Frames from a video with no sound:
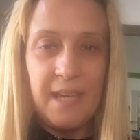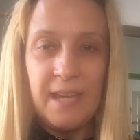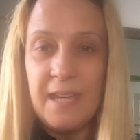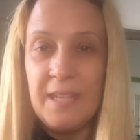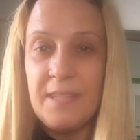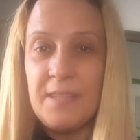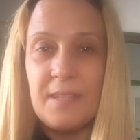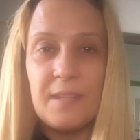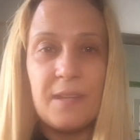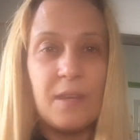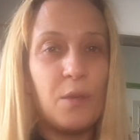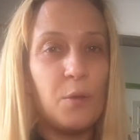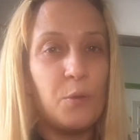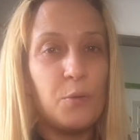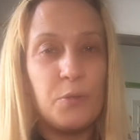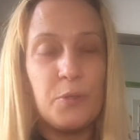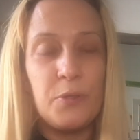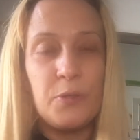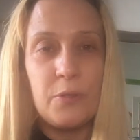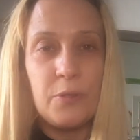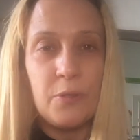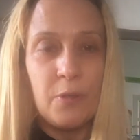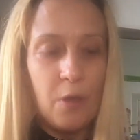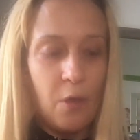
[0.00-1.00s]
it
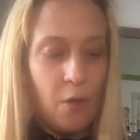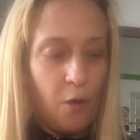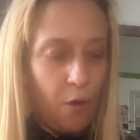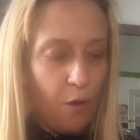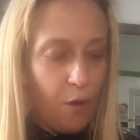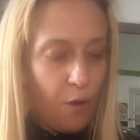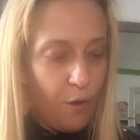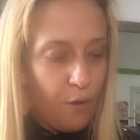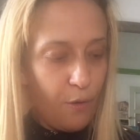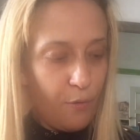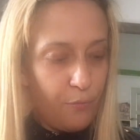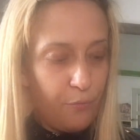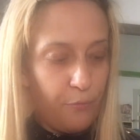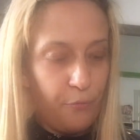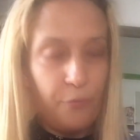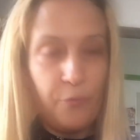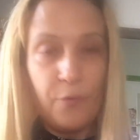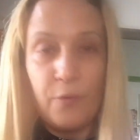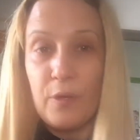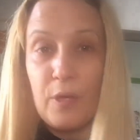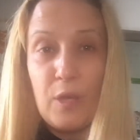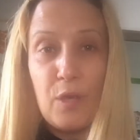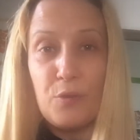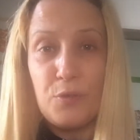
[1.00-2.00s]
goes
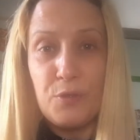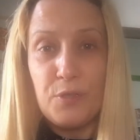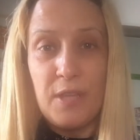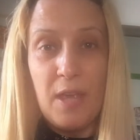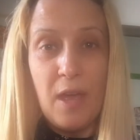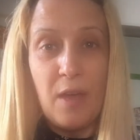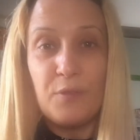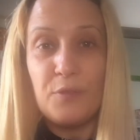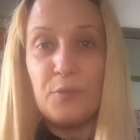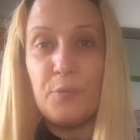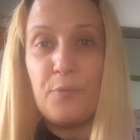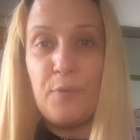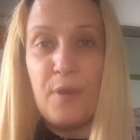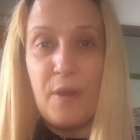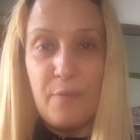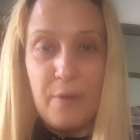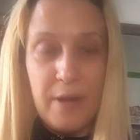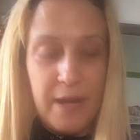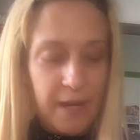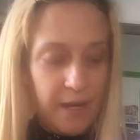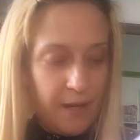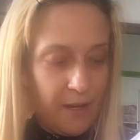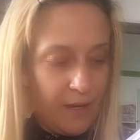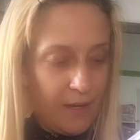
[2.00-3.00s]
out
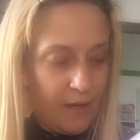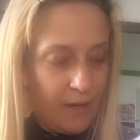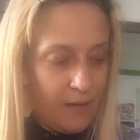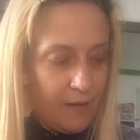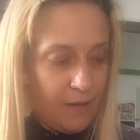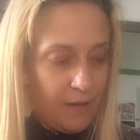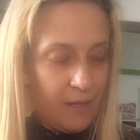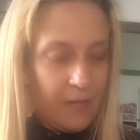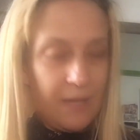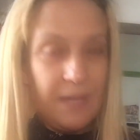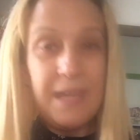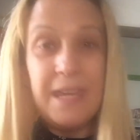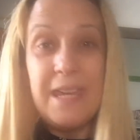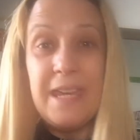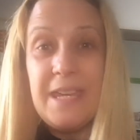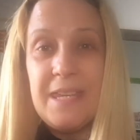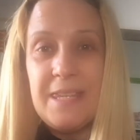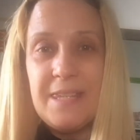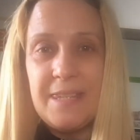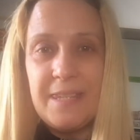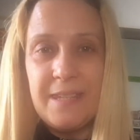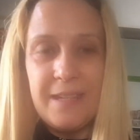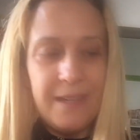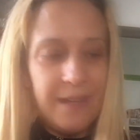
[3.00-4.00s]
very
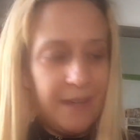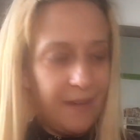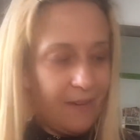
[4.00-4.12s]
easy.